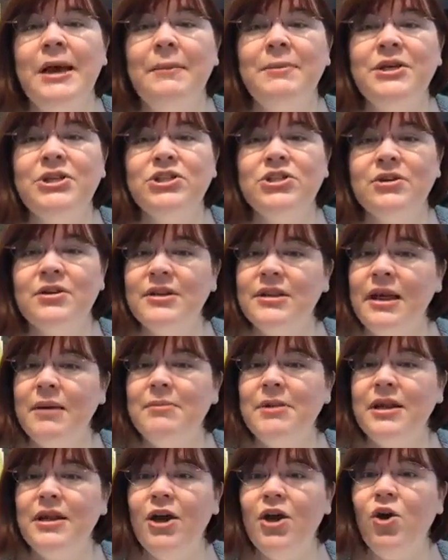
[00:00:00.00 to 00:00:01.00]
Be sure and let
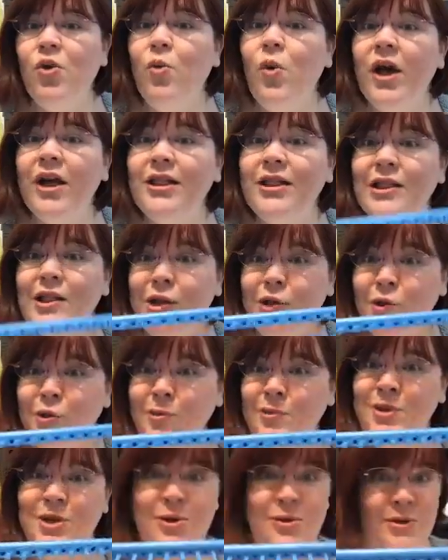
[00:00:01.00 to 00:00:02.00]
me know what
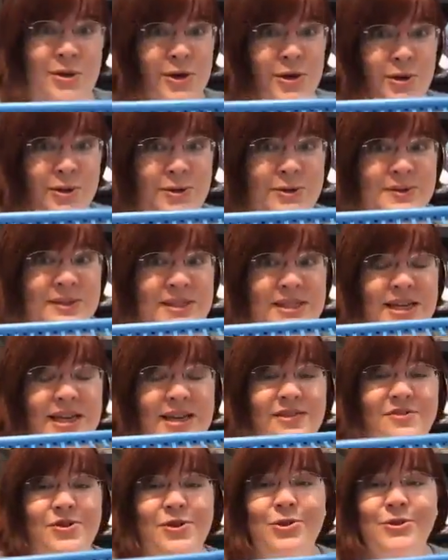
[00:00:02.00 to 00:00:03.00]
loom you used.
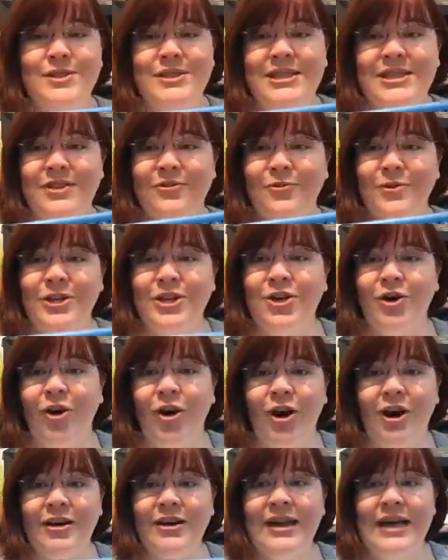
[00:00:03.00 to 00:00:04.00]
And if you used a different
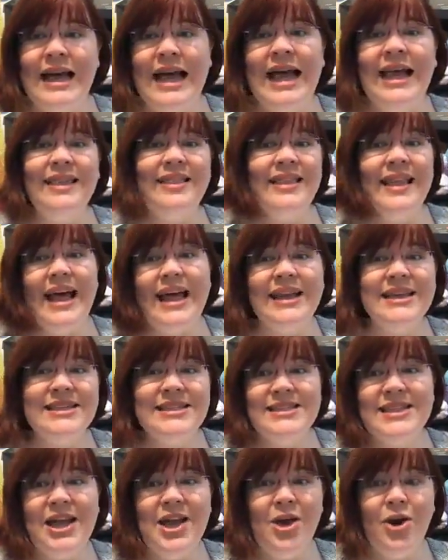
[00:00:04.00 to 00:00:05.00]
yarn, let
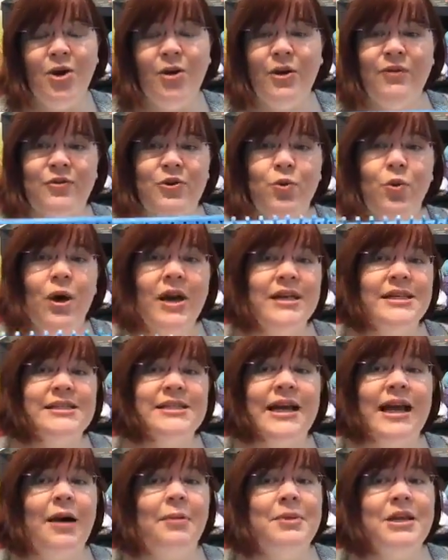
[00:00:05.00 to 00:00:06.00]
us know. If you want to
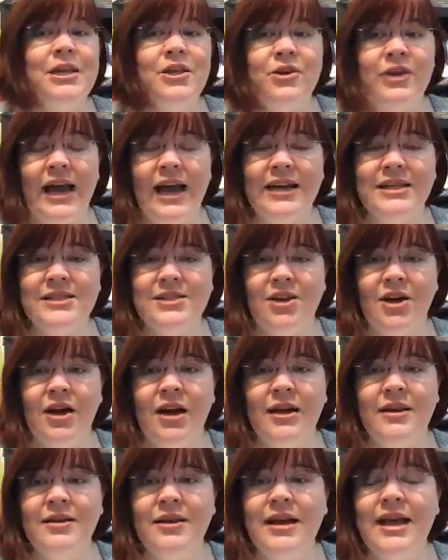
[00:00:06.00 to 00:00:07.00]
say how many you cast
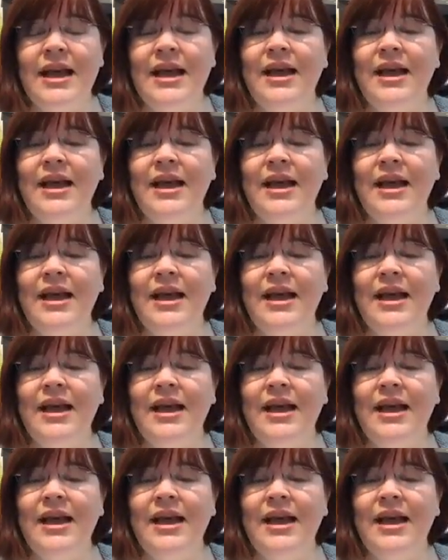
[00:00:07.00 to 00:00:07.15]
on,